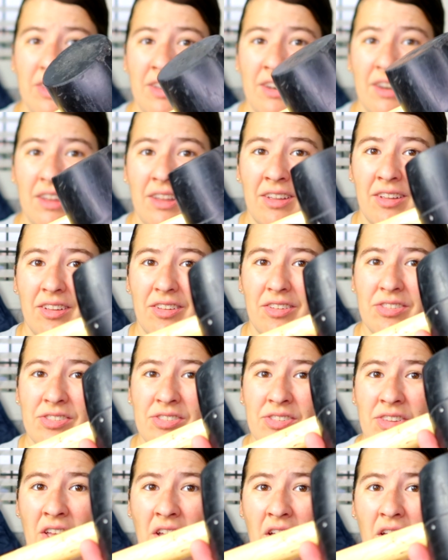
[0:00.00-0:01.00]
it
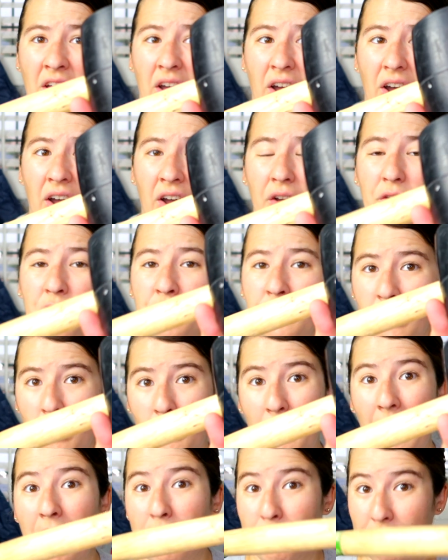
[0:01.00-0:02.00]
is
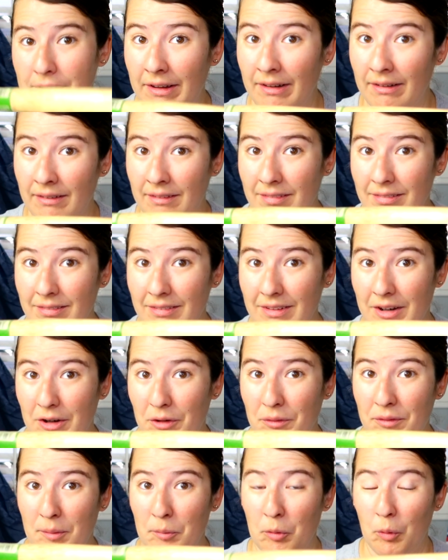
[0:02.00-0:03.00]
so heavy.
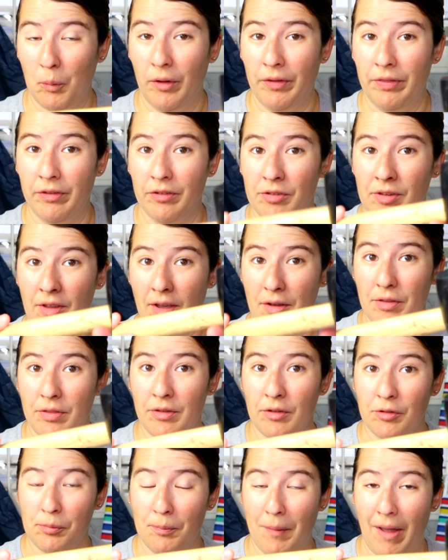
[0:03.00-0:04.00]
Number one,
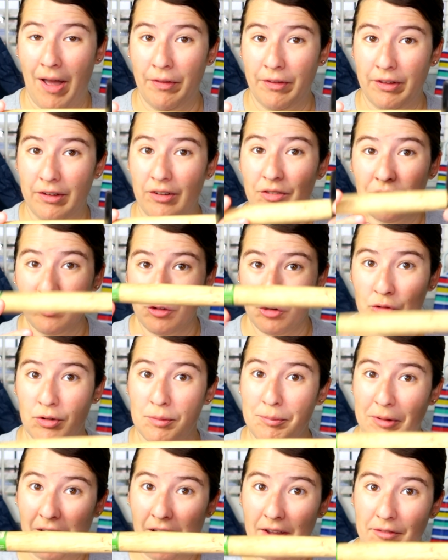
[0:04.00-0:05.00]
this mallet is
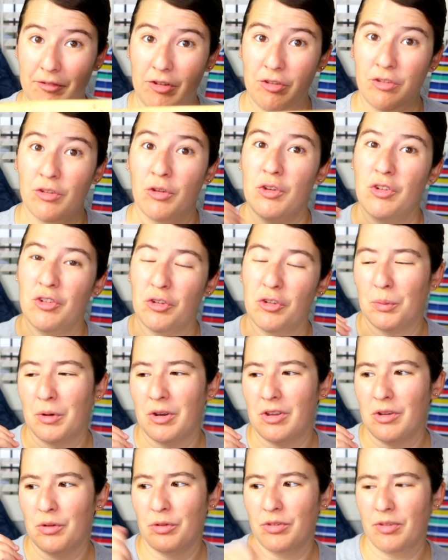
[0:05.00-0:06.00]
extremely heavy. So you
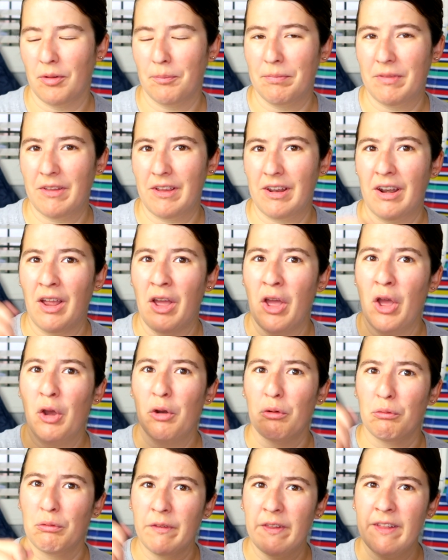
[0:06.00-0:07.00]
want to use something
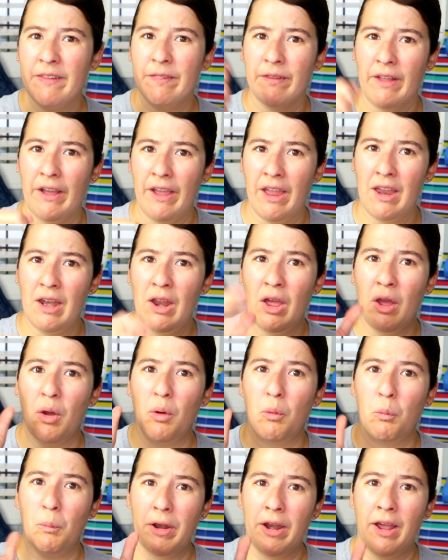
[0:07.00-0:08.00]
really light
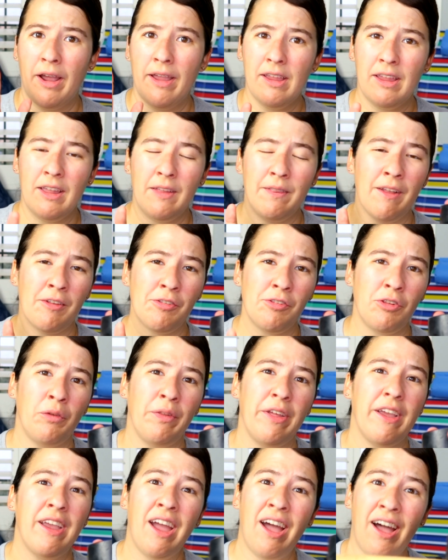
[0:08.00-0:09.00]
when hiking. That's the
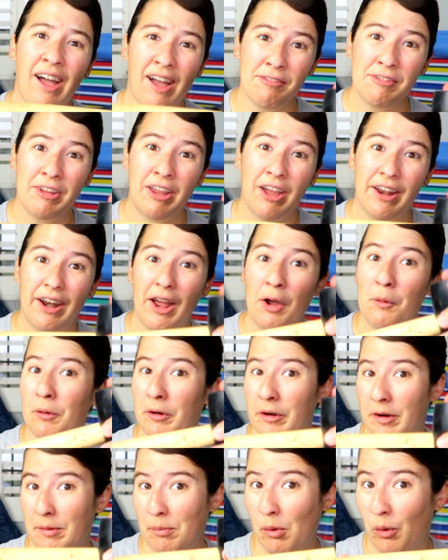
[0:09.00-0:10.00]
only caveat I
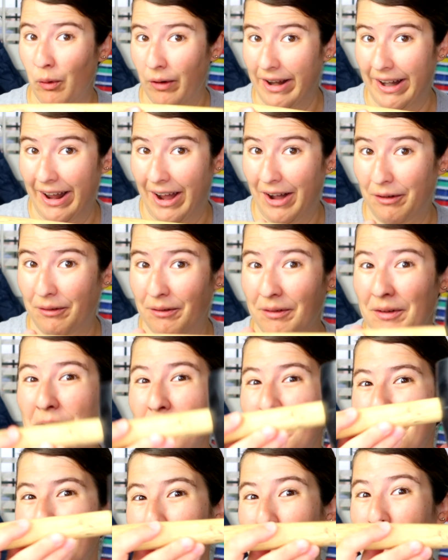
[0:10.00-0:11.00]
wanted to point out
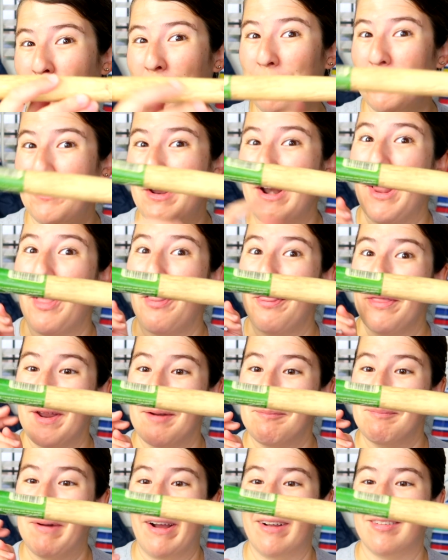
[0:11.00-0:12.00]
when we're doing the
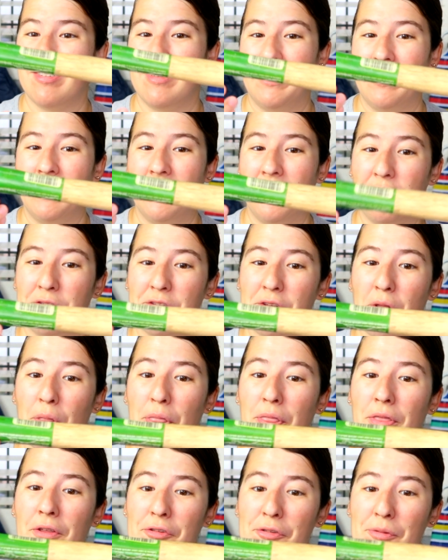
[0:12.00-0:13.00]
unboxing here. So
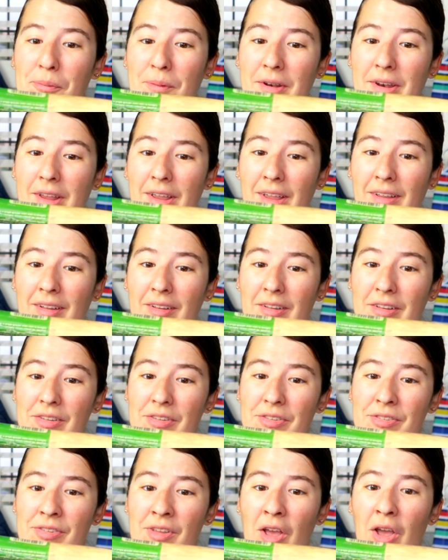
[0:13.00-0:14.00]
this one
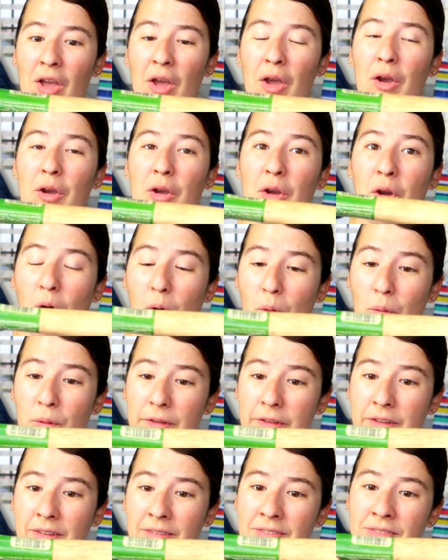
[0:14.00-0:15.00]
is
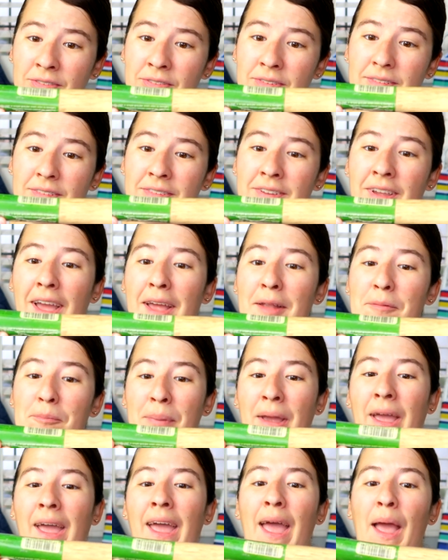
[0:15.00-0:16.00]
Coghlan's Tent
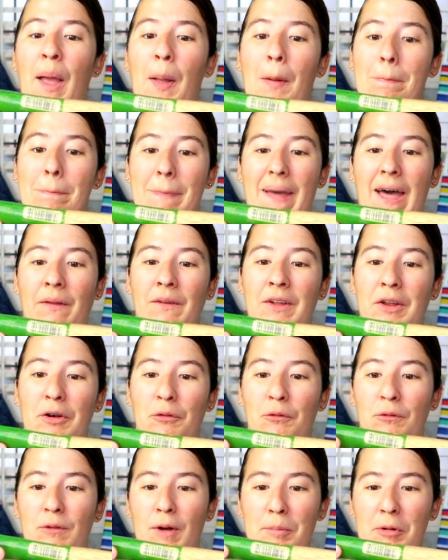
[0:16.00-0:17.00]
Peg Mallet,
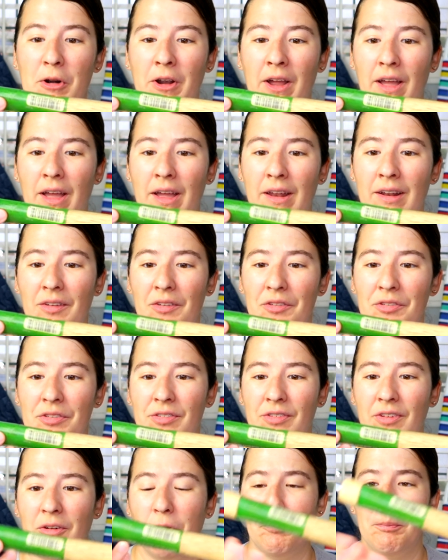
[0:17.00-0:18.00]
rubber head,
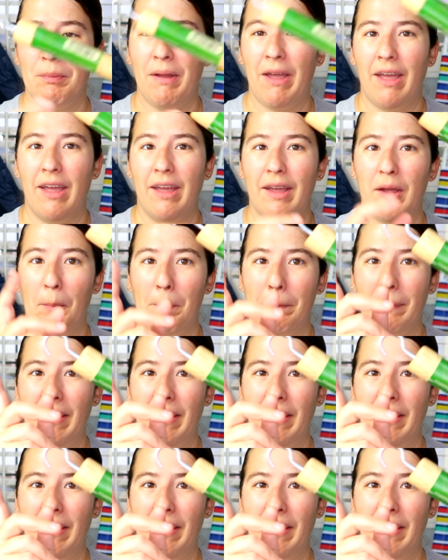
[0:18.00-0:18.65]
steel peg,